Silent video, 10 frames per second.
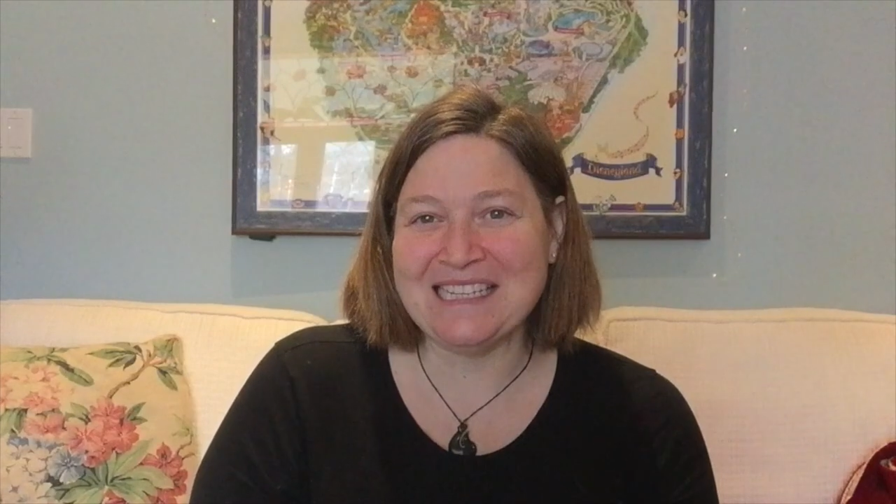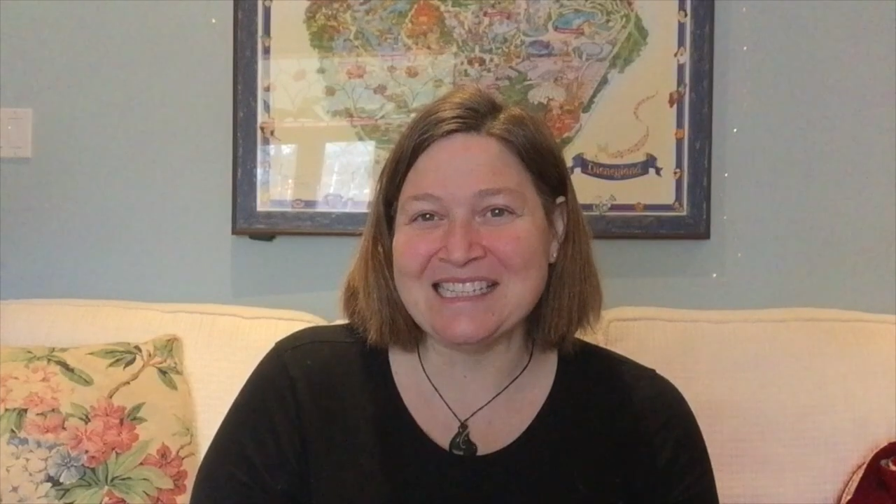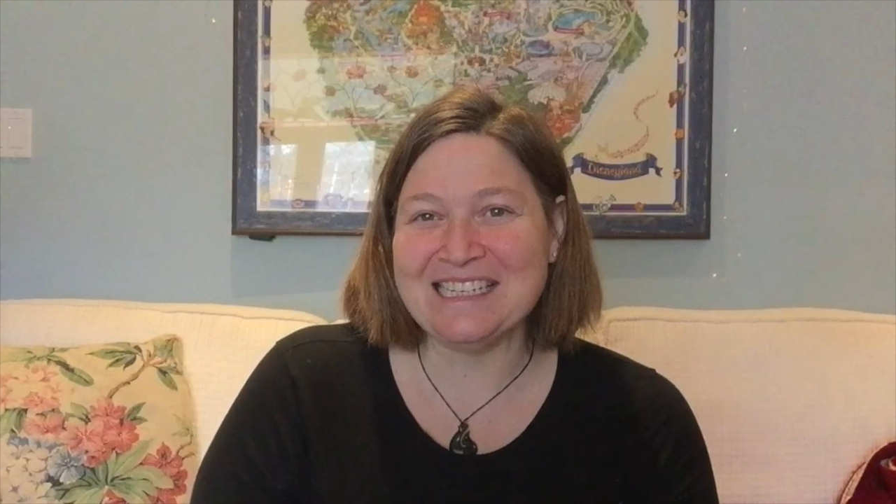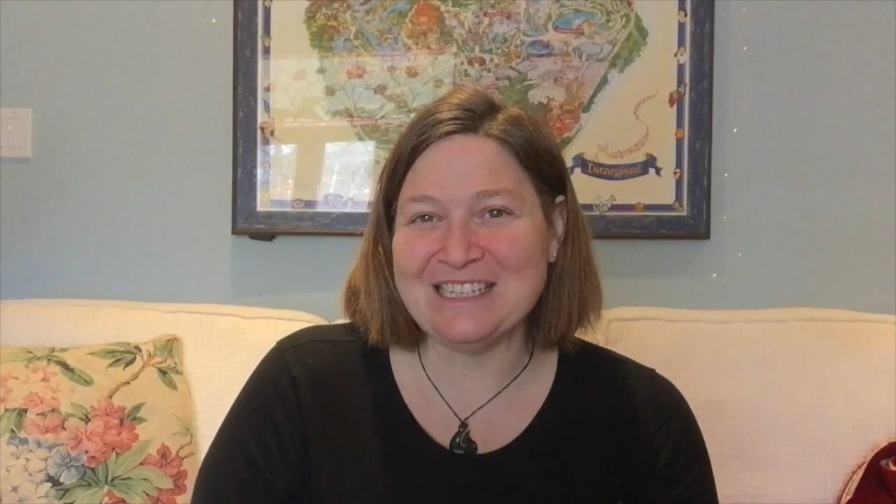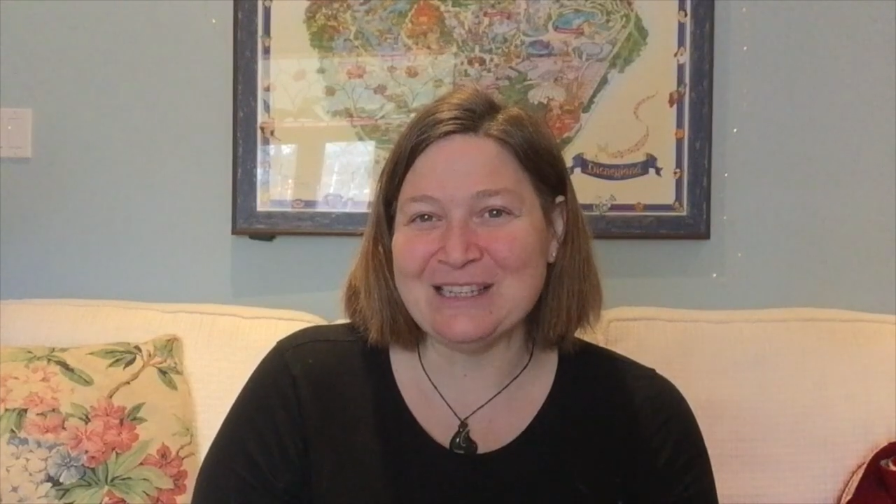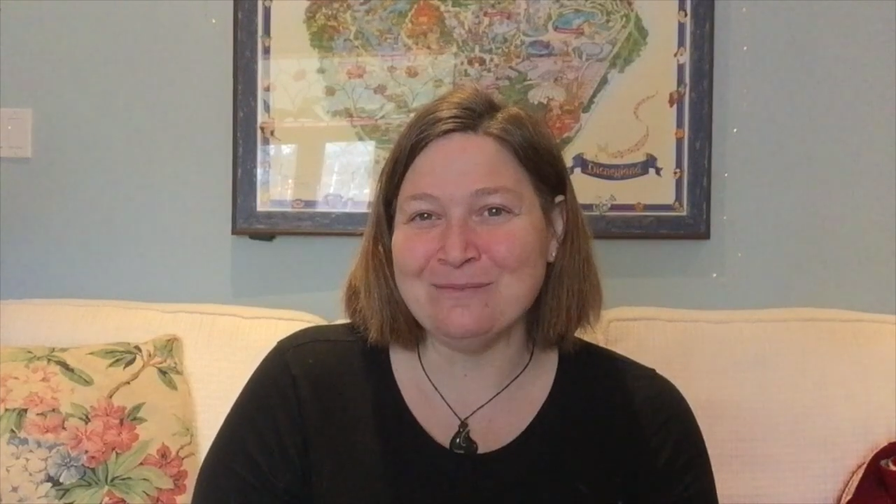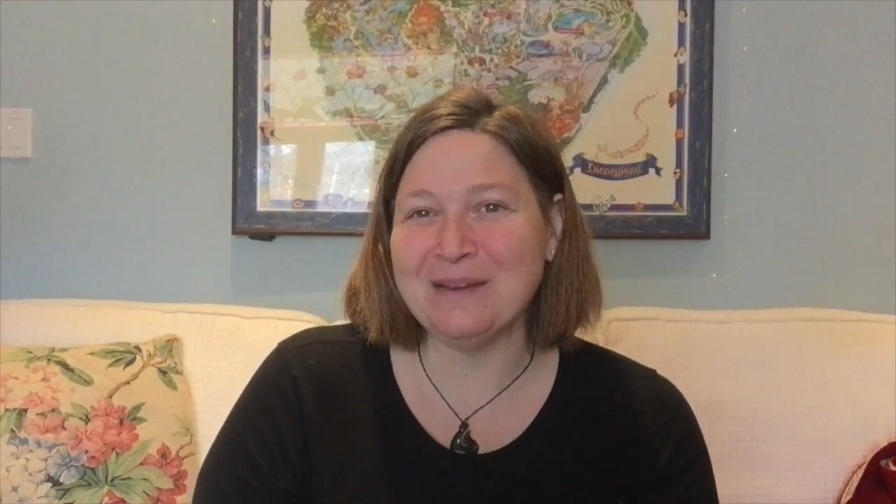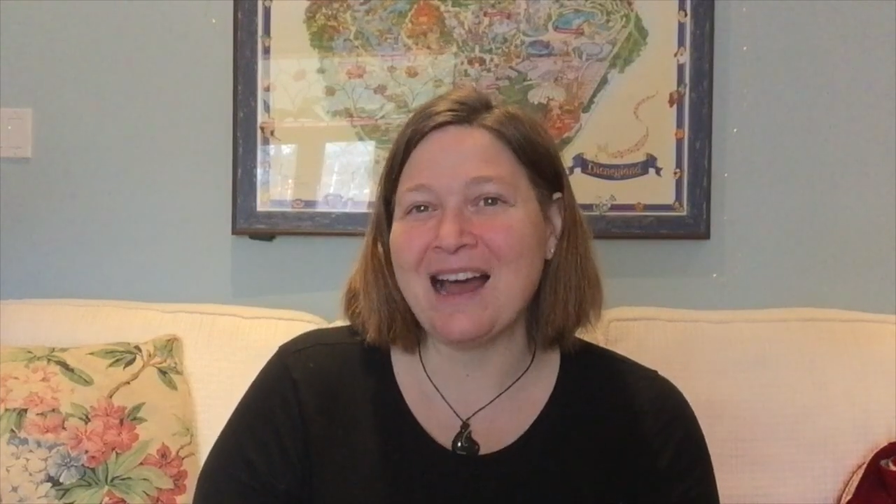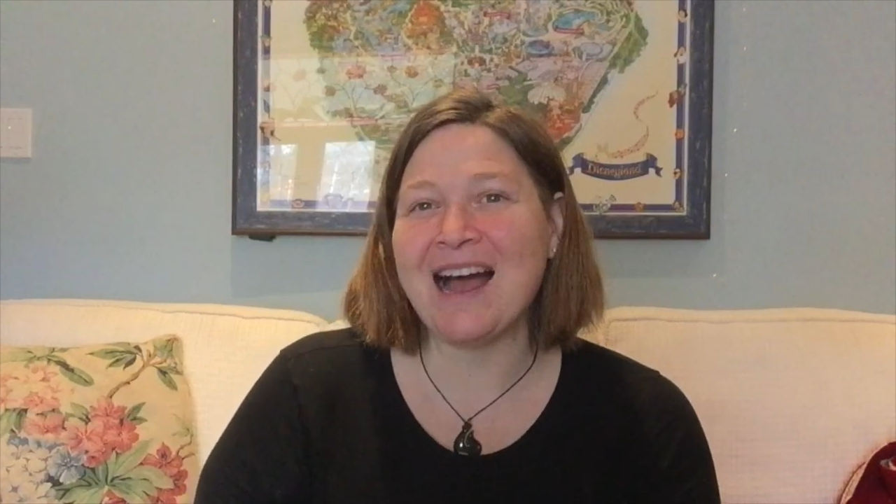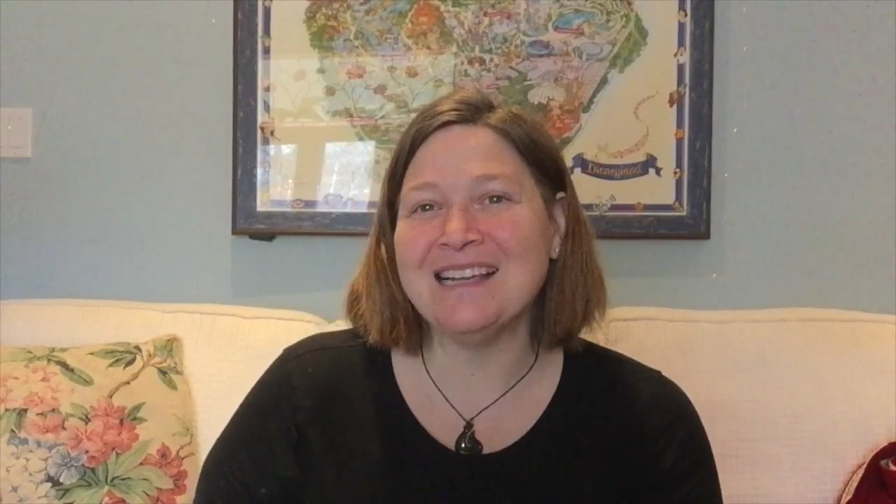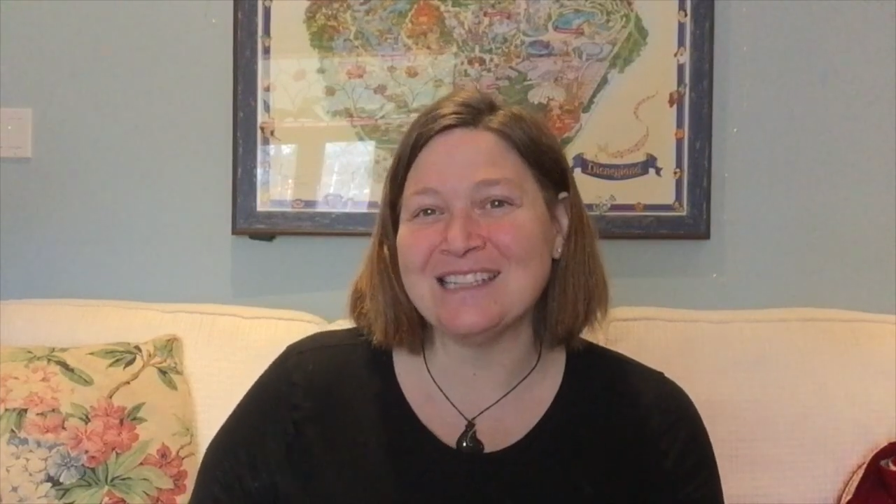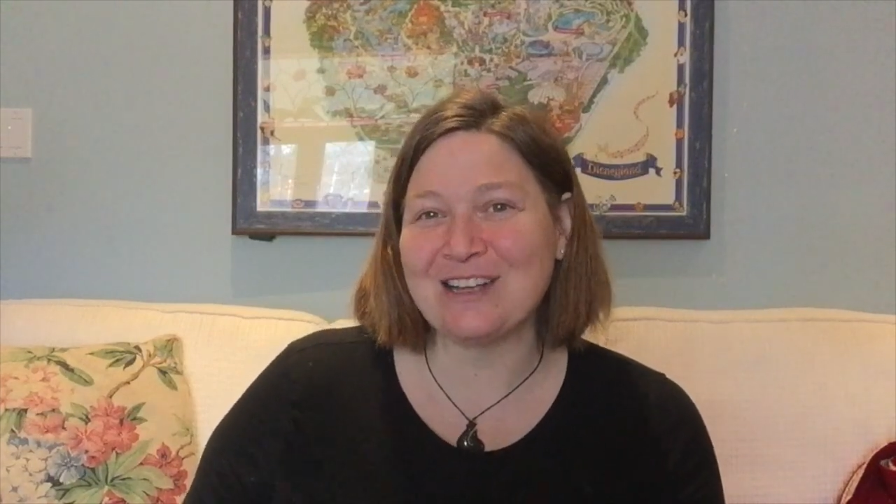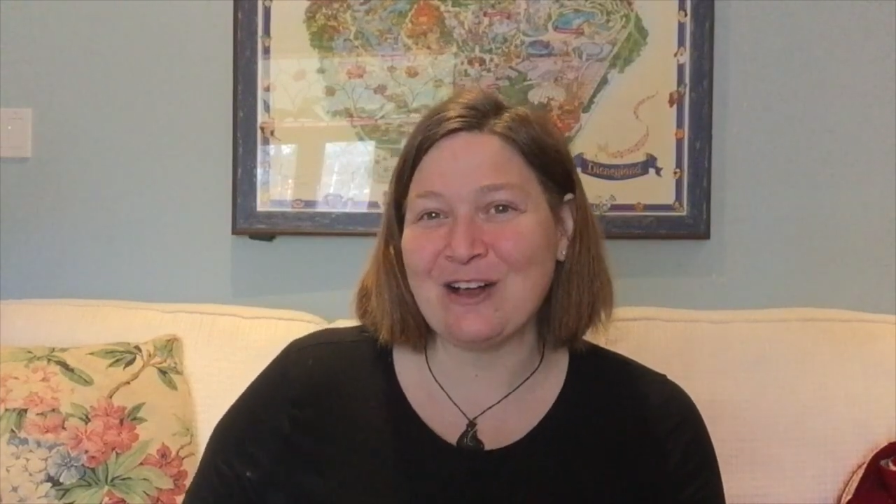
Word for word: listening to them, but Isaac